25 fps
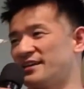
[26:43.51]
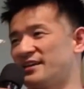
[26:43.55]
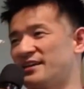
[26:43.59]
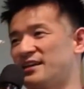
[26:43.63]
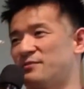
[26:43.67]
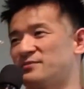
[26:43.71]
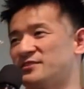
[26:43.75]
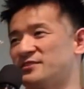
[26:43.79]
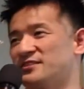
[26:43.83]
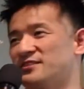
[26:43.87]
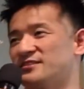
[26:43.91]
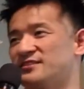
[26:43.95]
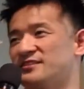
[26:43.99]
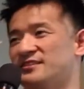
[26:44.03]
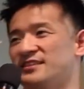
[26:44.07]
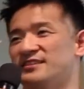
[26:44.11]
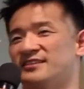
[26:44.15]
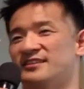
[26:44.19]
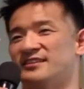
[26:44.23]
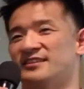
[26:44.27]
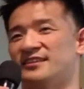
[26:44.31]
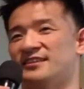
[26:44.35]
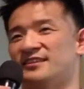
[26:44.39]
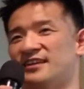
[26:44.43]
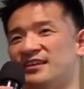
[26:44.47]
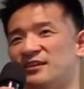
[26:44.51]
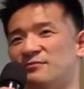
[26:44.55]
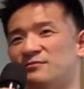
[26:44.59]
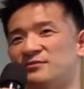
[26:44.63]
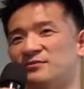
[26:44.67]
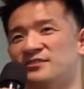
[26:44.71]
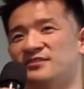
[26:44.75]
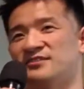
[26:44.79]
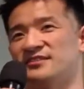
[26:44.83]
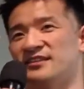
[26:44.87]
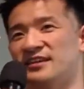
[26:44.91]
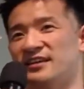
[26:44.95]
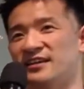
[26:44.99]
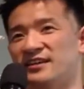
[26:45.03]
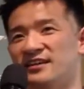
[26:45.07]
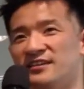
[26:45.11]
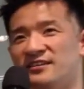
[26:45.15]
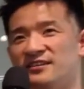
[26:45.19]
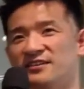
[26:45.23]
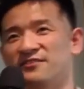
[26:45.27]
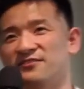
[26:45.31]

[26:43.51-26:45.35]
adapters, Ethernet adapters, they're